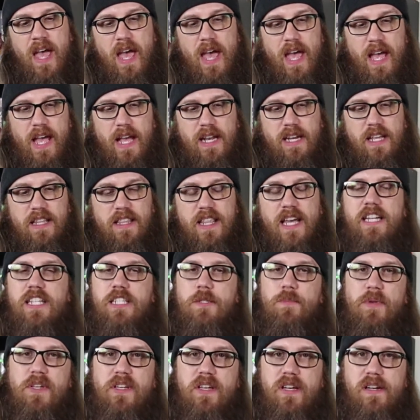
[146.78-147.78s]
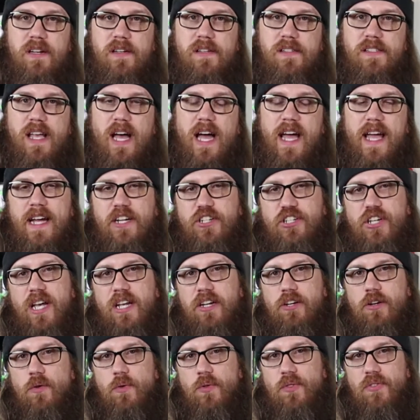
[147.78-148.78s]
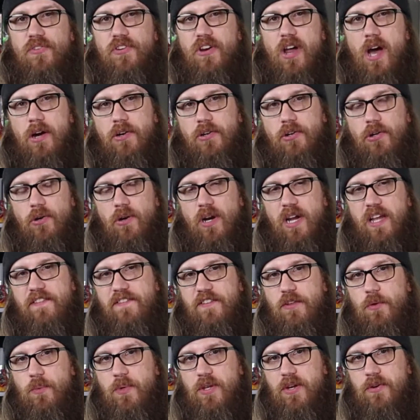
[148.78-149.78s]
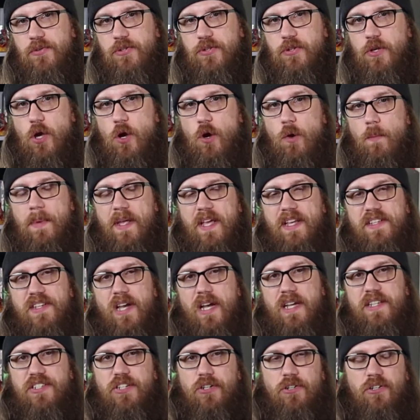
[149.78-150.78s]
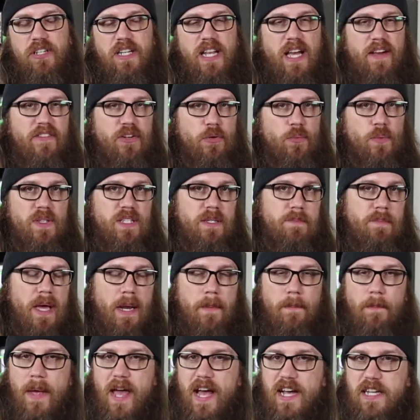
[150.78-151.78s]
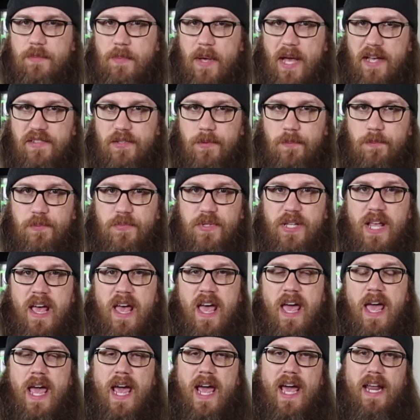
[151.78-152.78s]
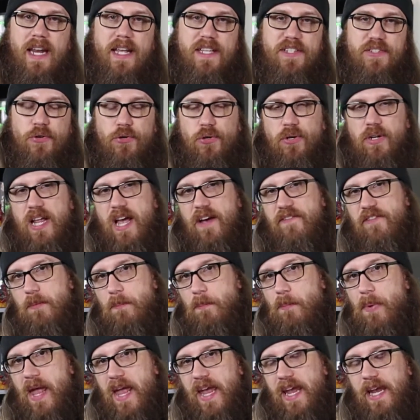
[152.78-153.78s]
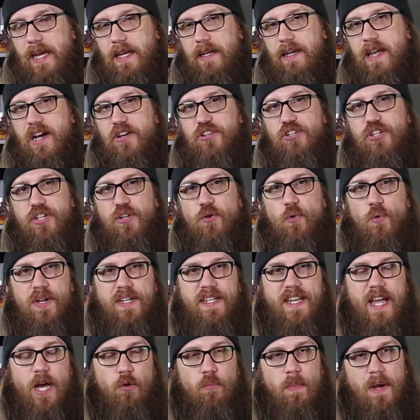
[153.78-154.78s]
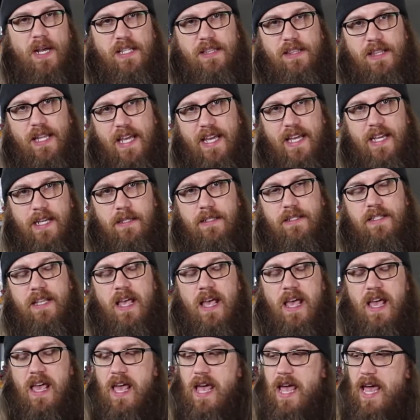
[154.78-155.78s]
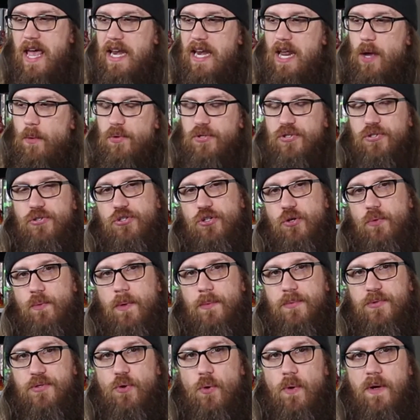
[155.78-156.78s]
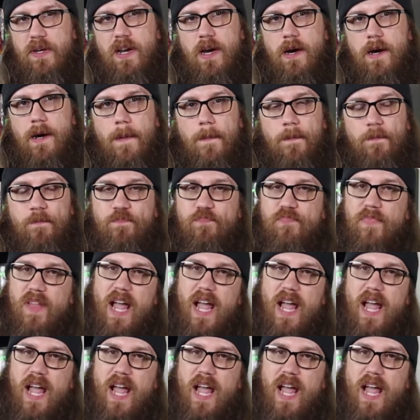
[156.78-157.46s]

And that is because I actually had to go to the doctor a few years ago because I started having really bad back spasms and I started having pain actually going down my legs, and I wasn't sure what was going on.